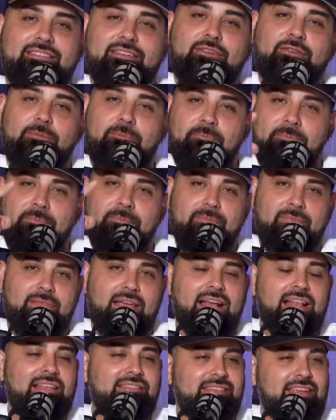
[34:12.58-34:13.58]
So,
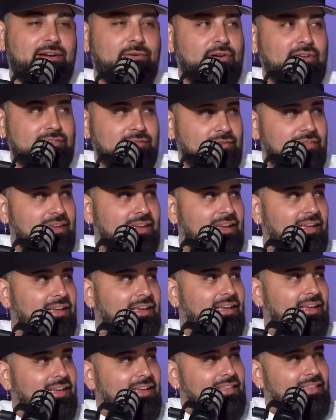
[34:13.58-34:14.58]
ahí les dejo eso de
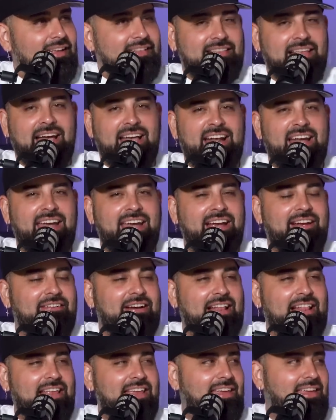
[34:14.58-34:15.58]
tarea,
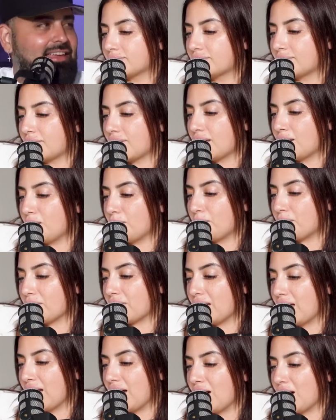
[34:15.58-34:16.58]
Vali. Yep.
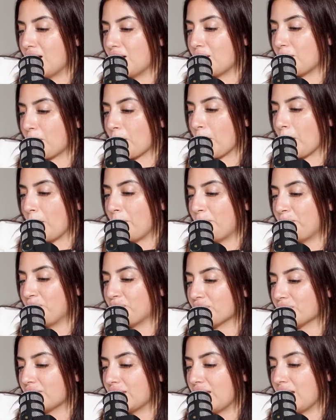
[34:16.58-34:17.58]

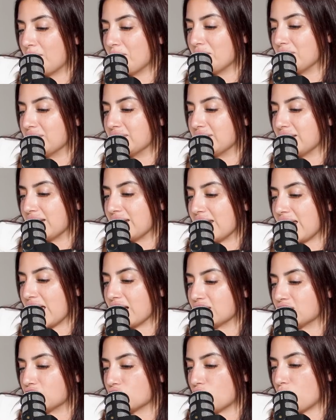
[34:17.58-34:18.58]
Let me see.
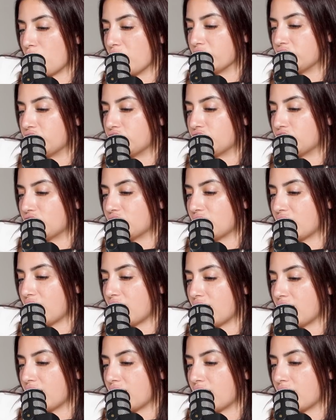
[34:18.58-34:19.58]
Next
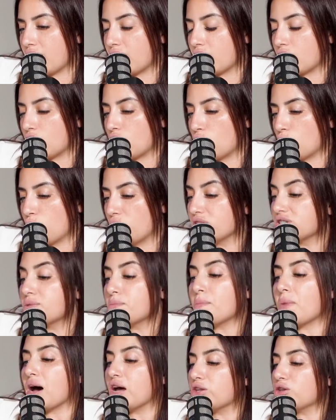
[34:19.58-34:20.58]
question. Was
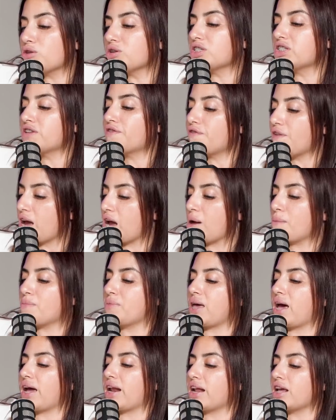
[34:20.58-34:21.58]
Mando's fam
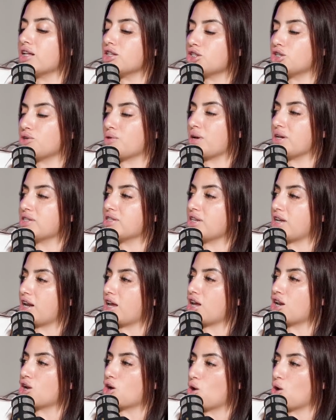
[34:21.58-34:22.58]
not interested in